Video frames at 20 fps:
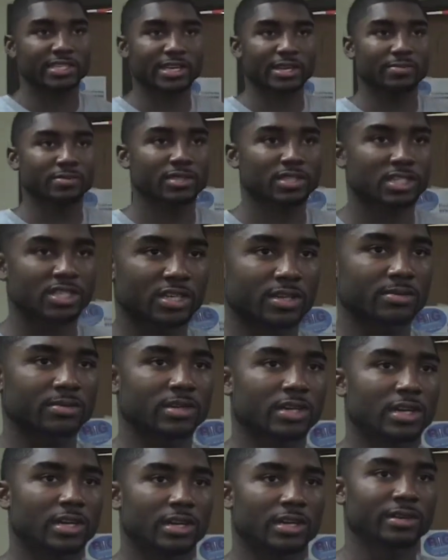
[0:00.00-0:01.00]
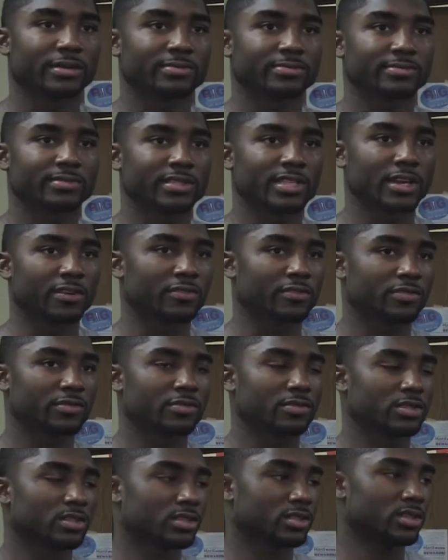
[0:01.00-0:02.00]
championship um, definitely
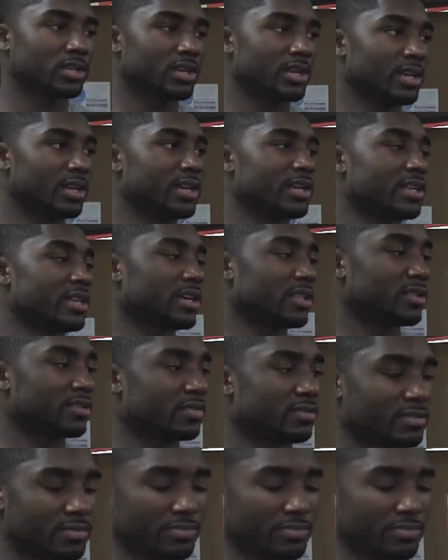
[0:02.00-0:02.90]
was another